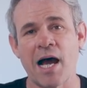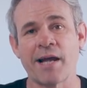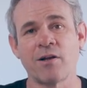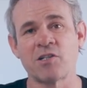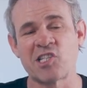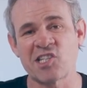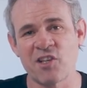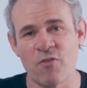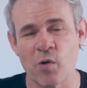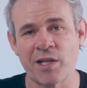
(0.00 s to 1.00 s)
I got
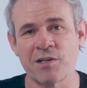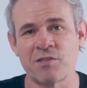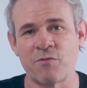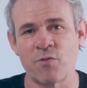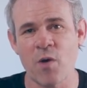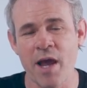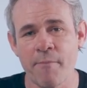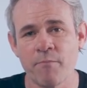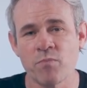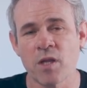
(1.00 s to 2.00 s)
64 gigs of
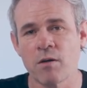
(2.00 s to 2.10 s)
RAM,